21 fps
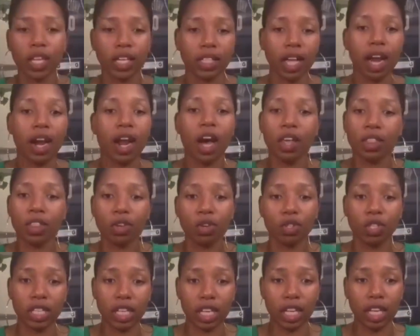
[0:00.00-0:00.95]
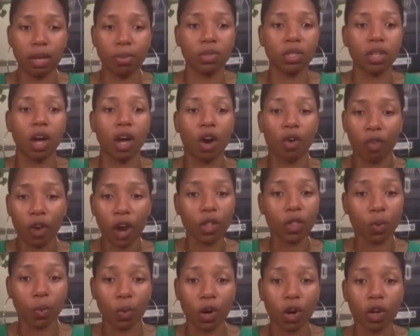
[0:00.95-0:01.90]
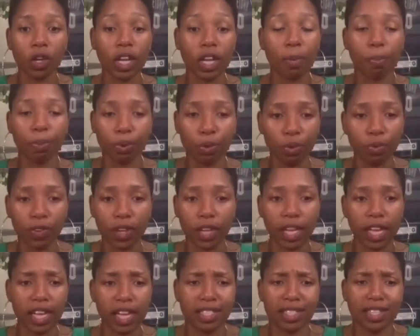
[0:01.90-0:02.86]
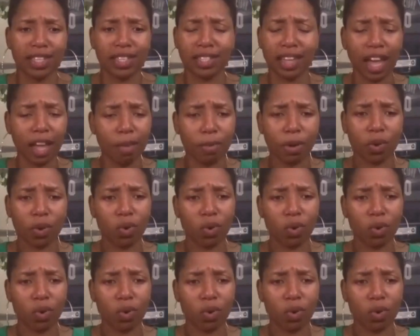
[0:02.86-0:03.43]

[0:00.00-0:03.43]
that other teams around the world improving is an indictment